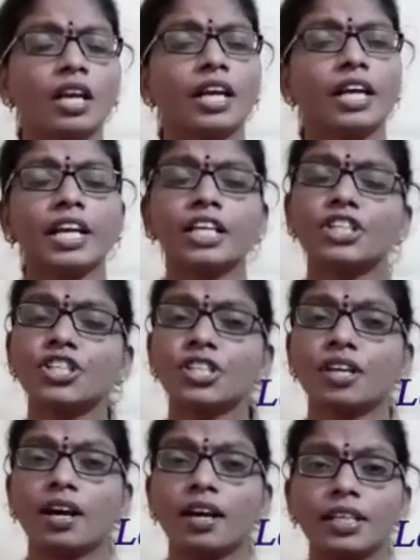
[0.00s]

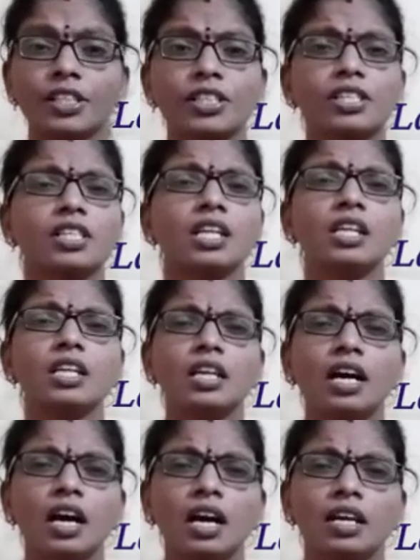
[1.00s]
Asia, it is the
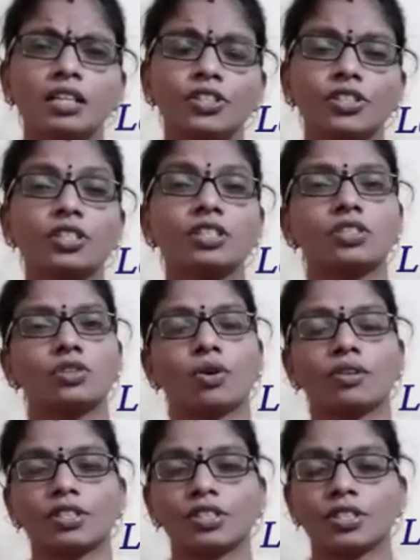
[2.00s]
largest
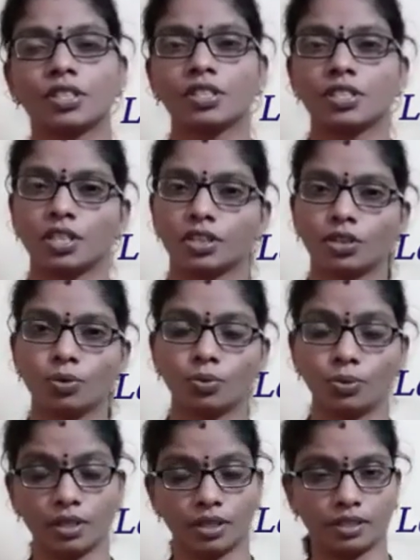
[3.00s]
continent in the
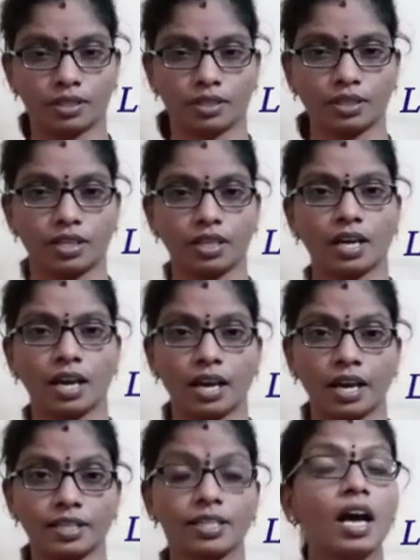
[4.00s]
world,
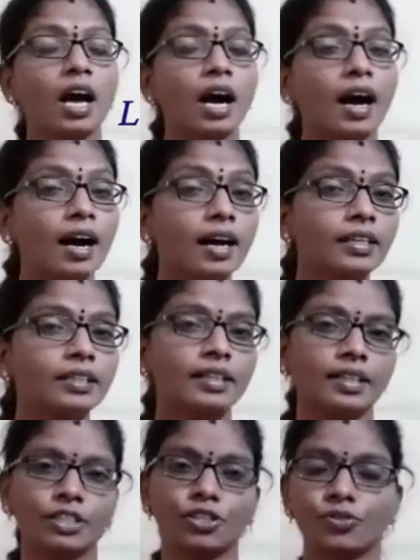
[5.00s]
and our
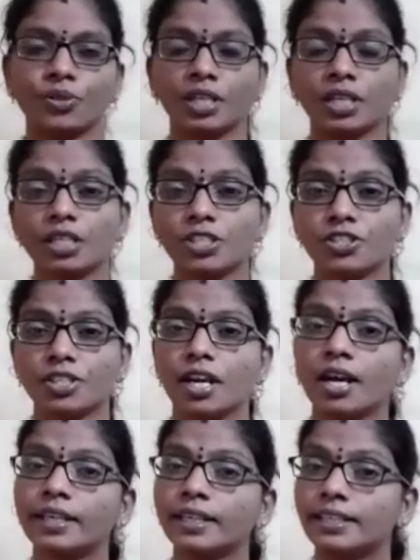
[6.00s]
country,
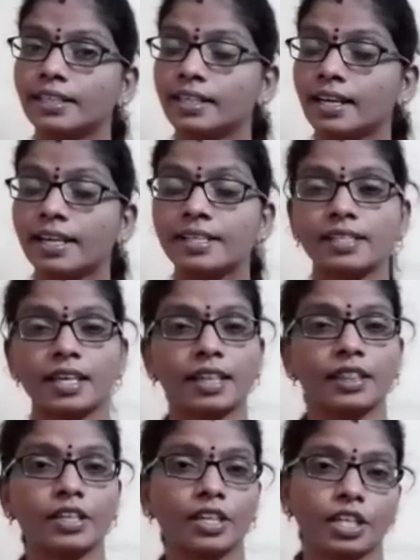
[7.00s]
India, it lies in
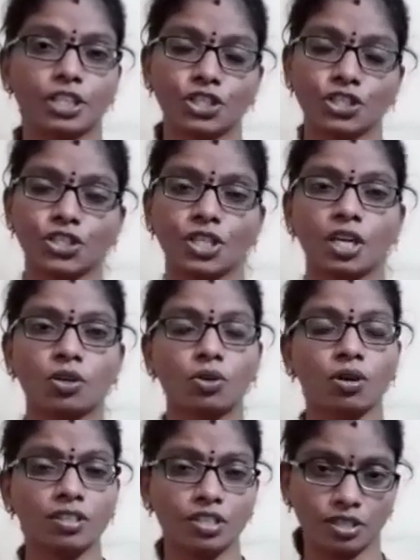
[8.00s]
the Asia
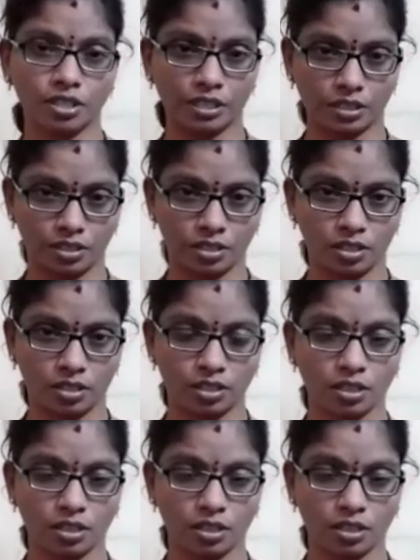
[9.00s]
continent.